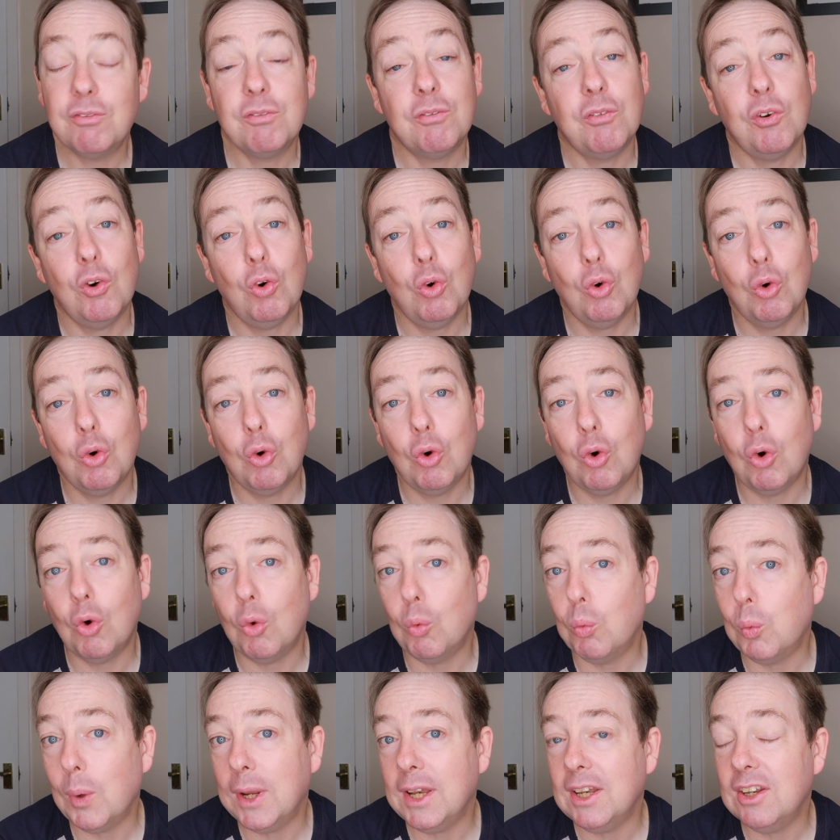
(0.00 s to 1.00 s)

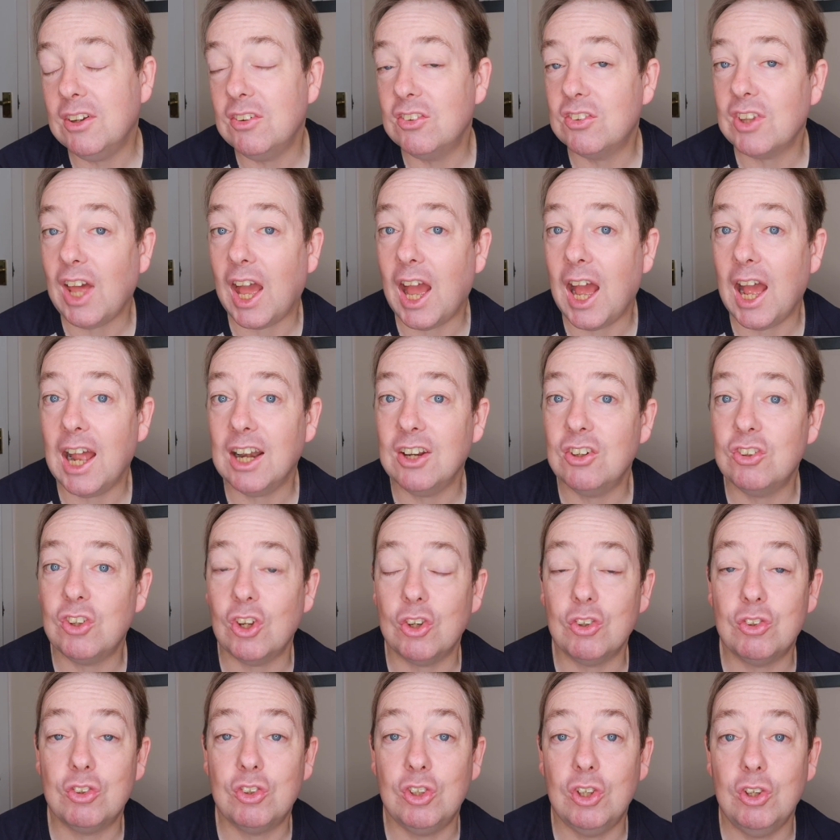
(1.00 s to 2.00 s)
4 wins
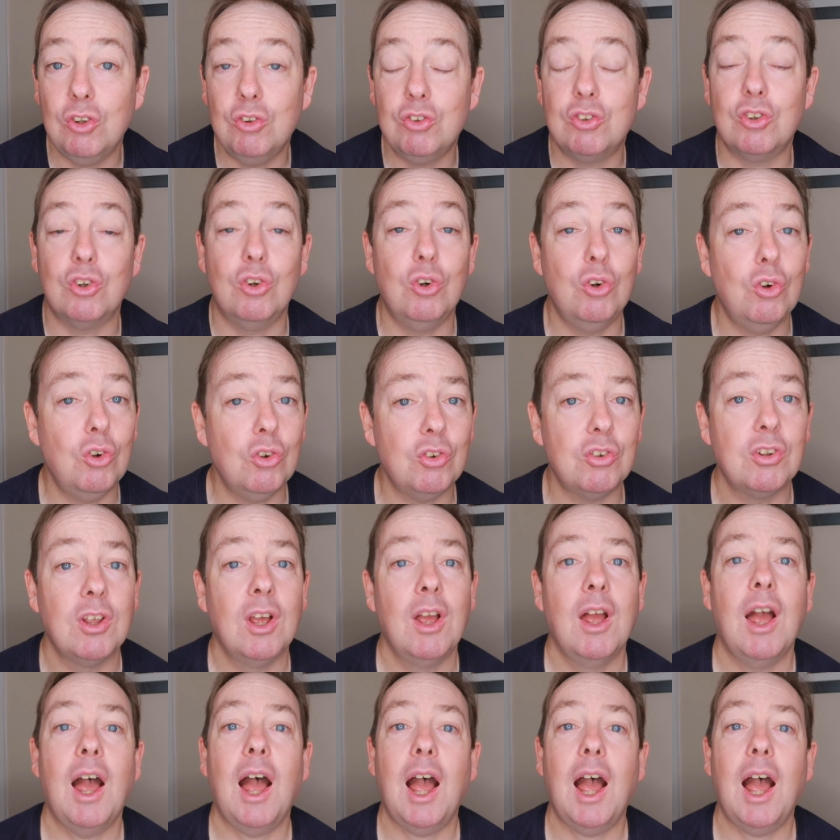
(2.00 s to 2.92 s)
and 2 draws.